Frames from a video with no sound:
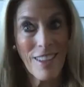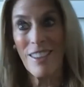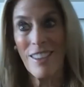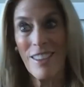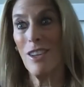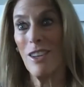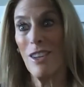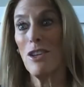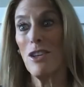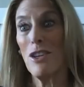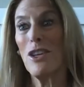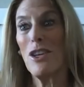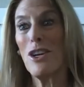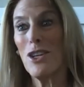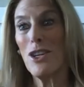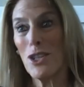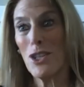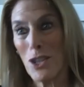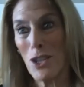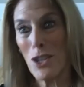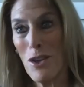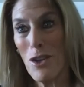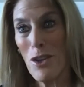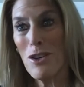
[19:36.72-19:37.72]
There you
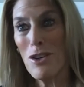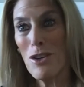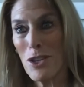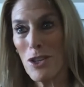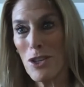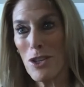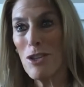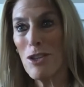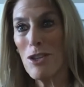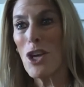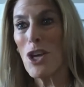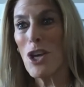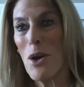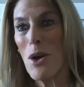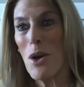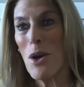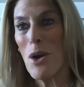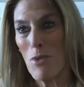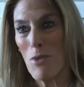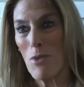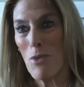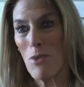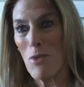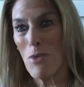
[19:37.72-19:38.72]
go. There's a home
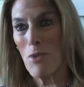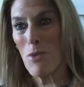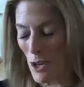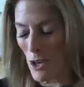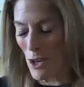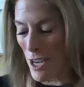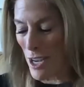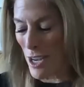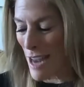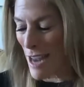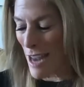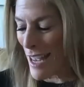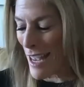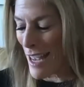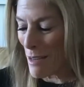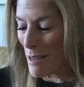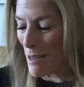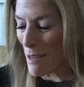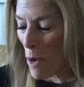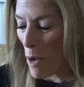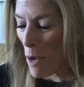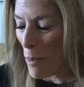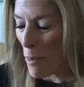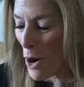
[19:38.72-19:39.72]
run in any
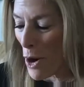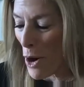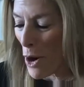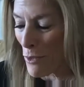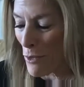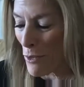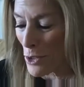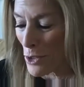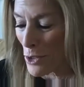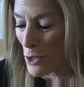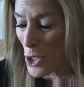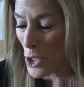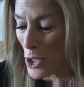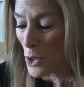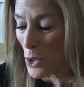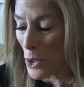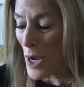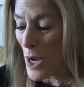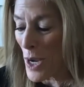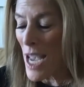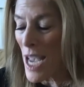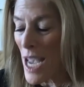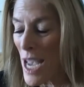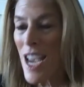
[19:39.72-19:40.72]
ballpark for you.
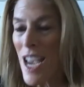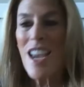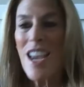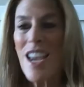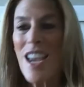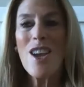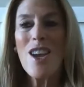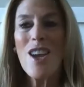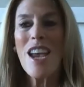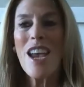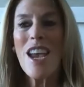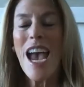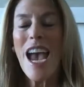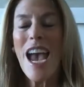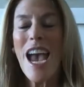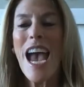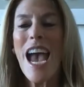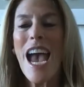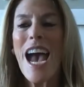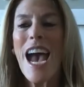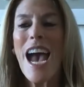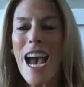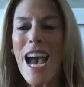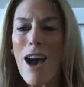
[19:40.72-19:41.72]

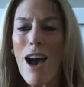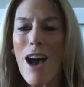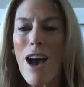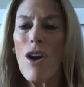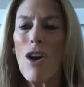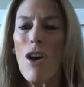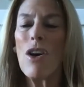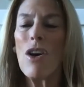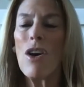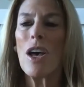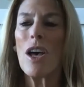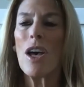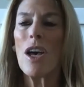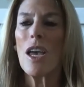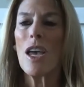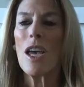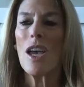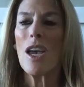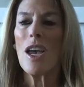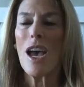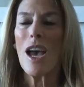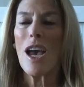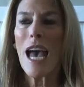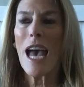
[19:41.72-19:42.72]
How
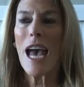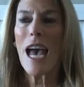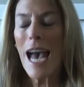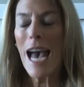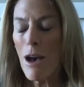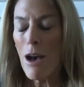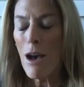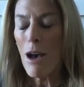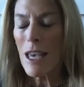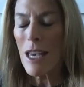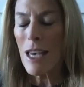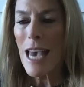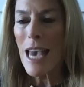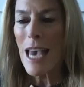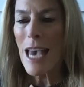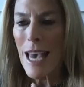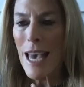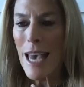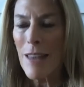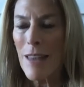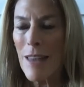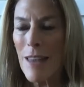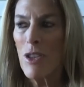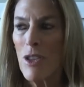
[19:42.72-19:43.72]

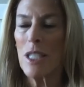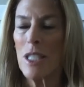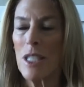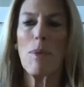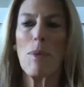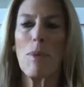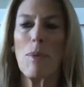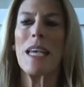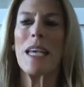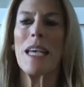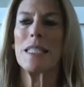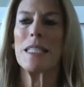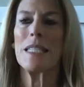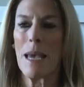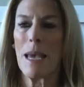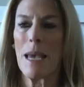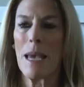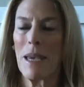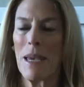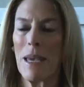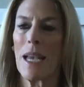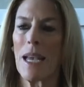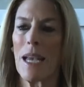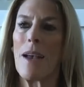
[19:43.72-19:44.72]
can this
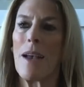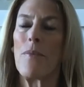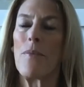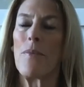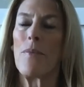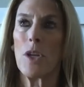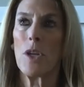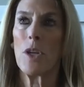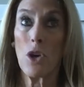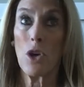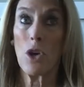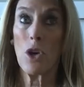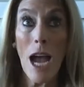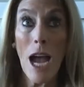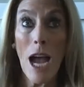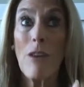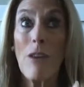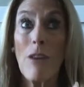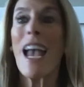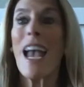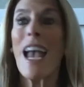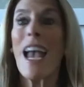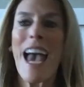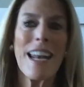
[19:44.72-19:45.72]
pandemic, or how
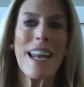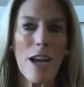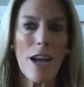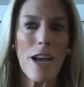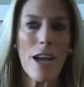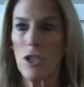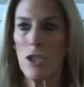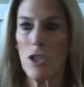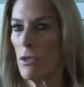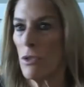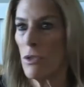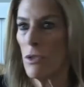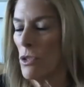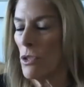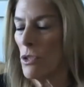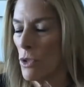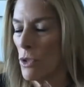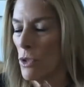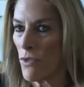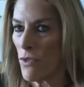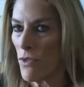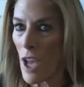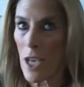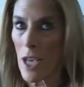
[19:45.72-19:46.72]
can
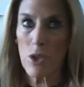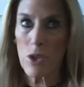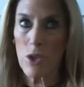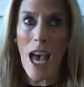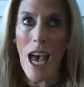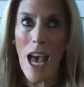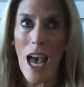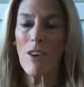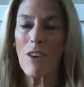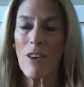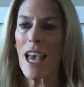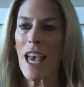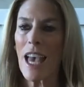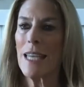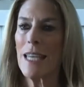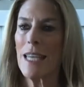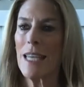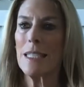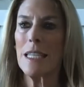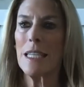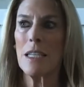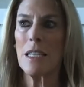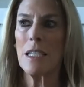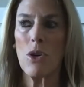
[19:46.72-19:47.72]
Jewish values, how can
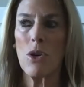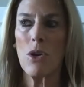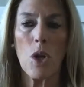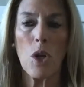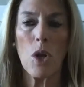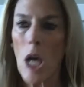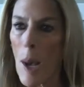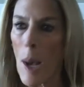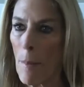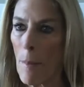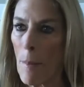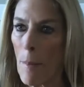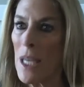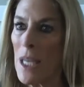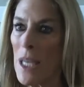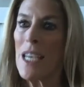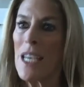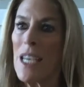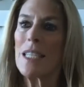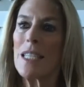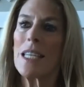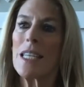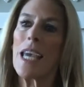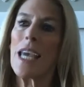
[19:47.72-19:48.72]
Tikkun Olam
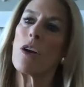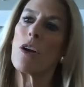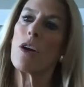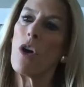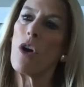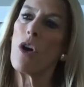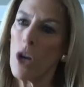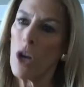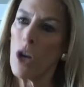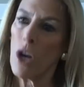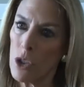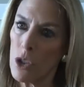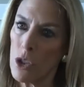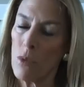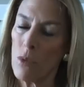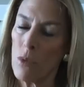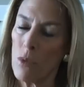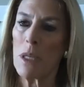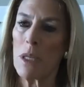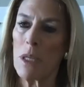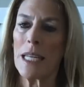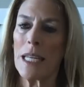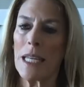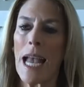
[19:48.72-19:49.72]
take on new
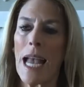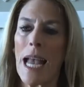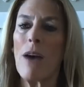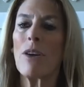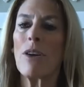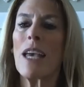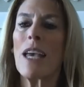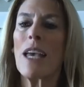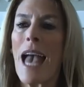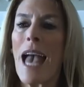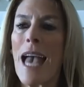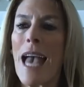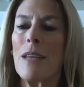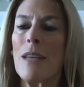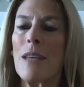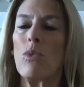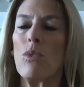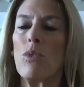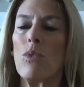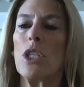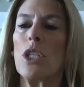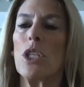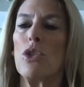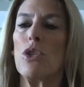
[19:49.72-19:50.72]
meaning? How can we
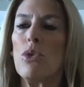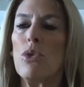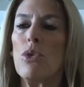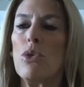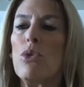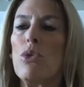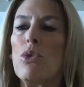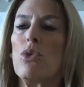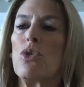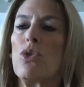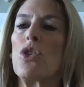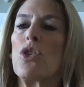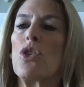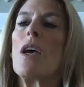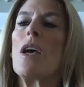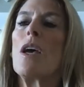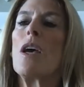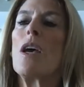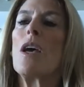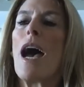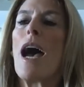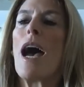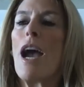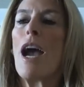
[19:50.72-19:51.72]
use
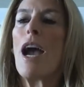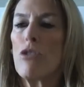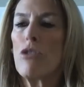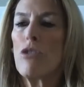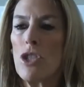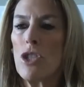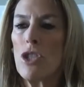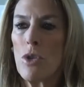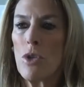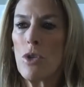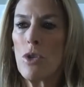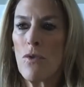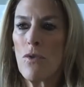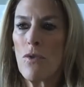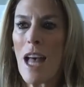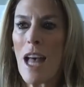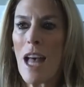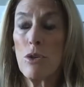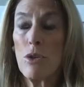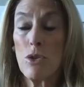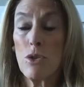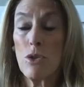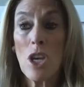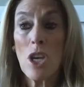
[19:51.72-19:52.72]
our Jewish
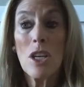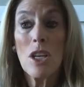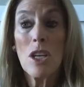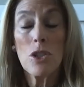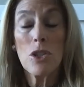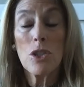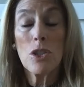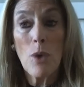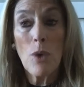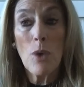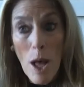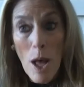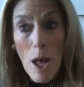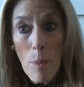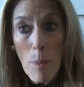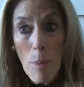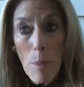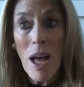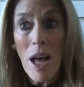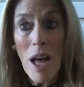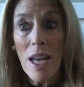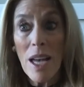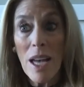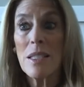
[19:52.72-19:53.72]
values to help
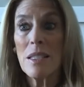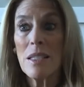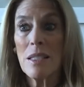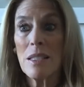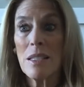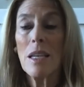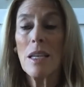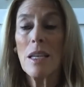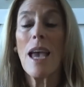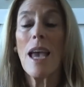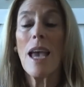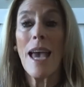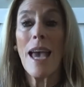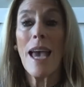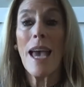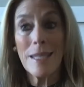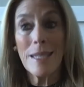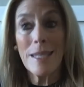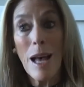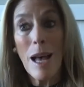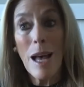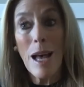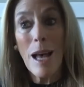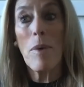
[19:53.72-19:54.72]
us and to
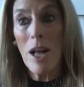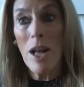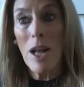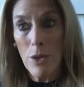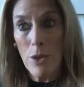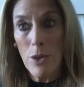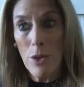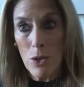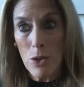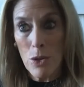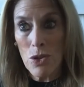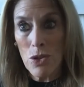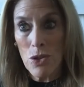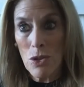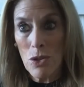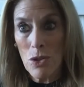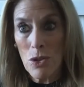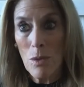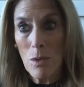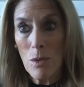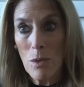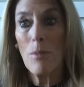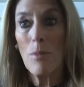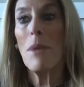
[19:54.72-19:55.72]
help others
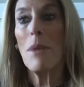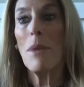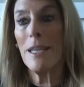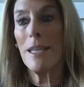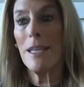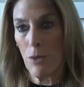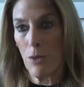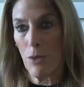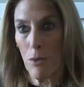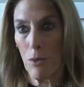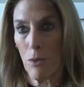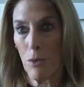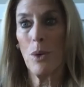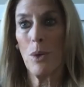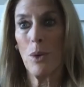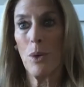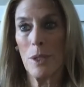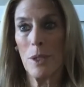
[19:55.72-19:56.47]
make it through?